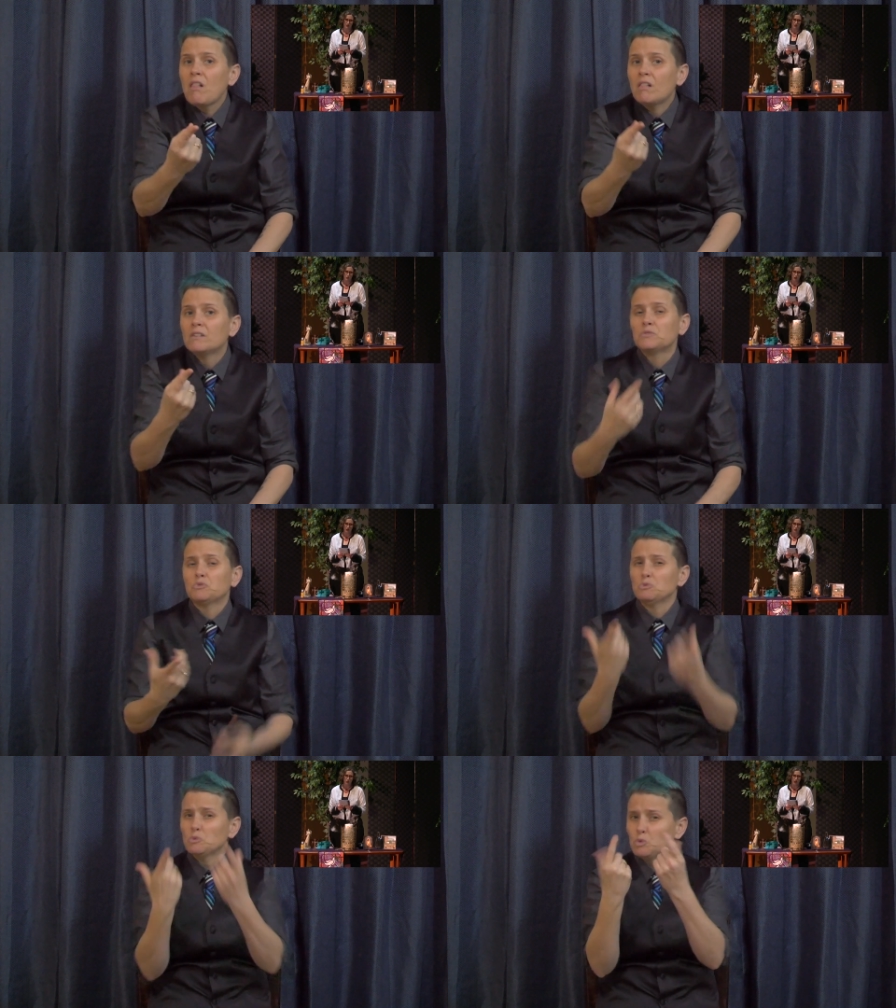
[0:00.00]
the
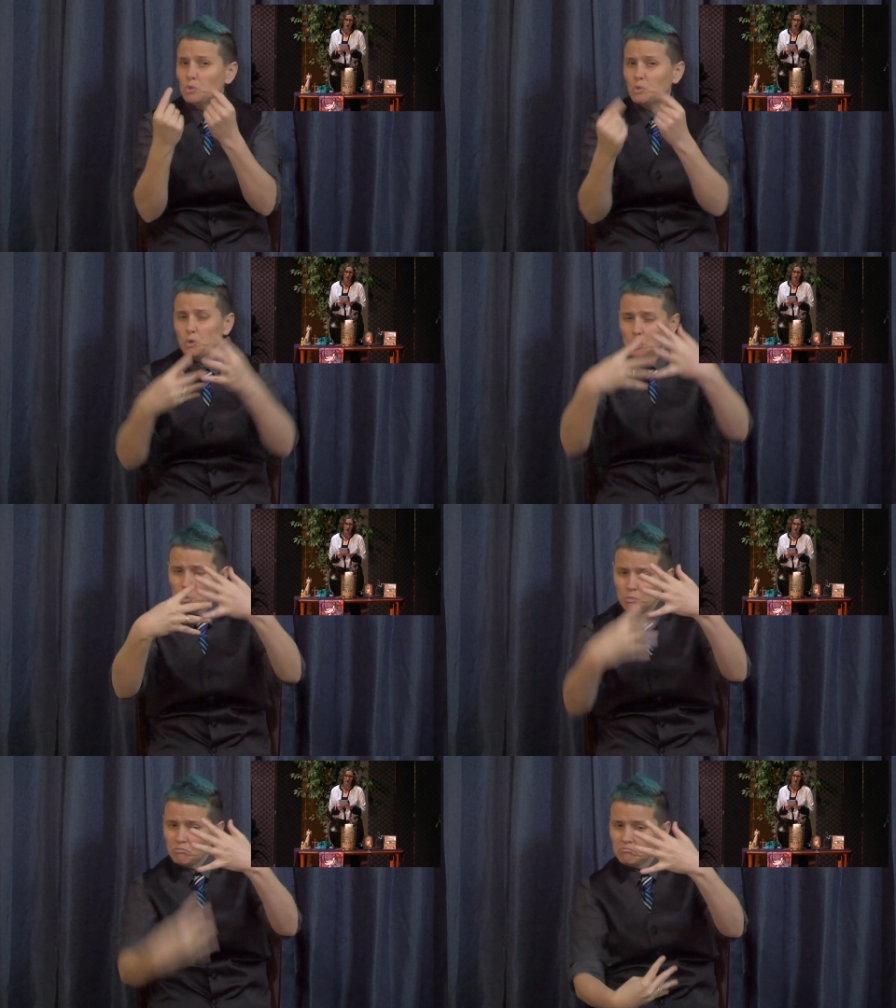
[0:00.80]
one we all
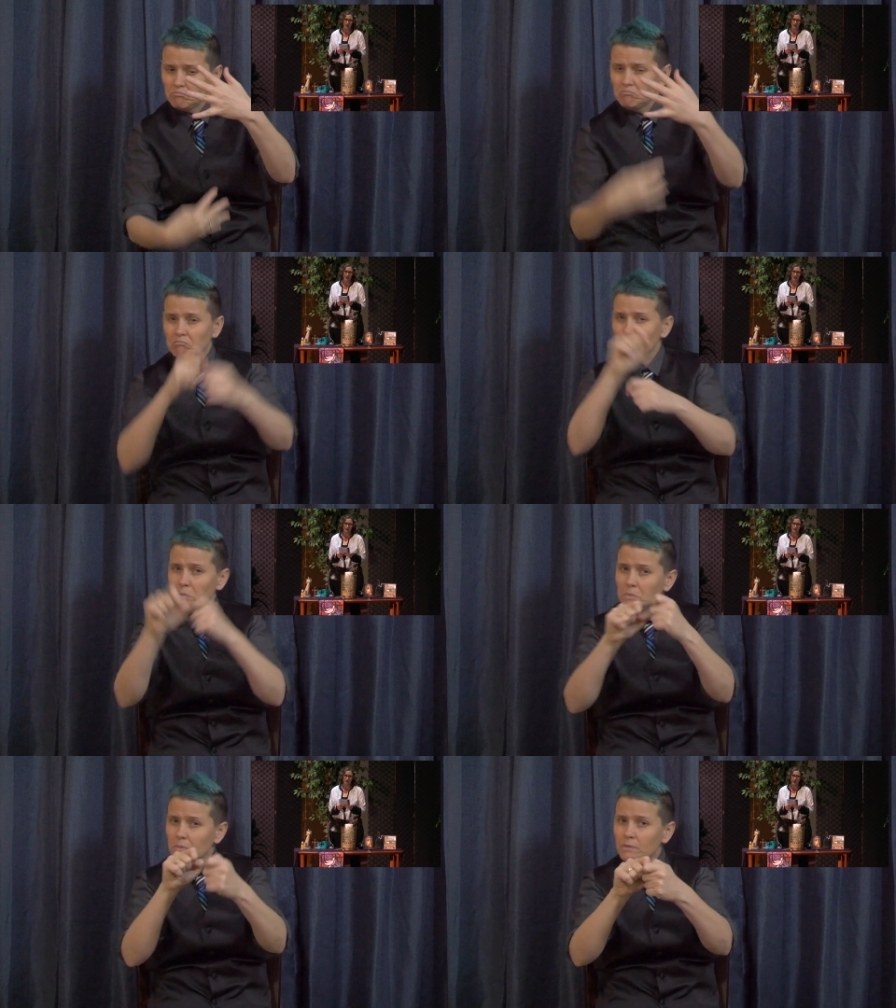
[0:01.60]
might be, had
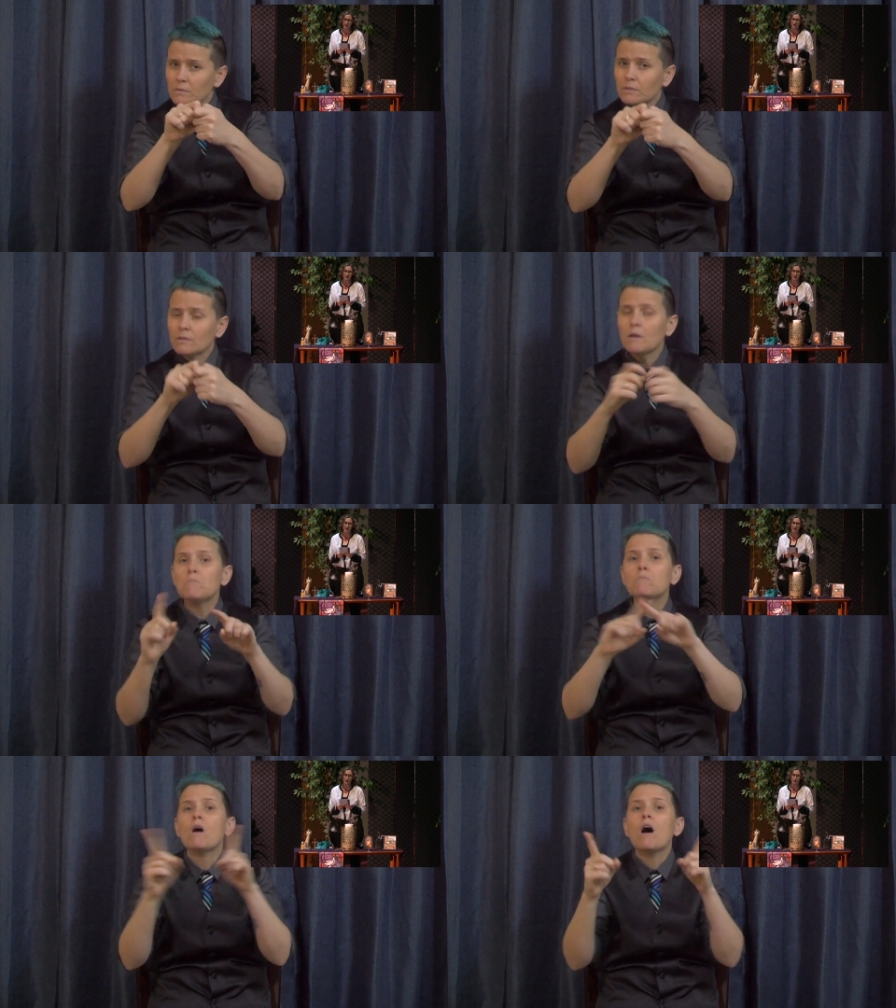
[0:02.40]
faith in
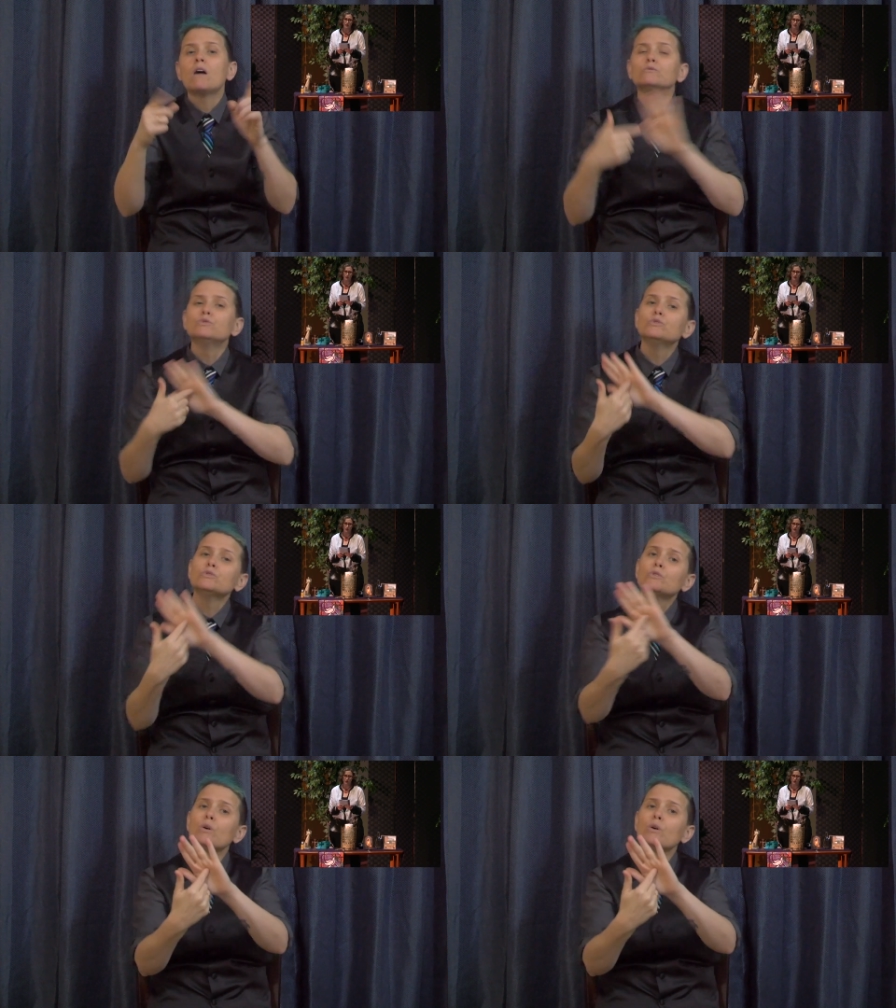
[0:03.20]
other people.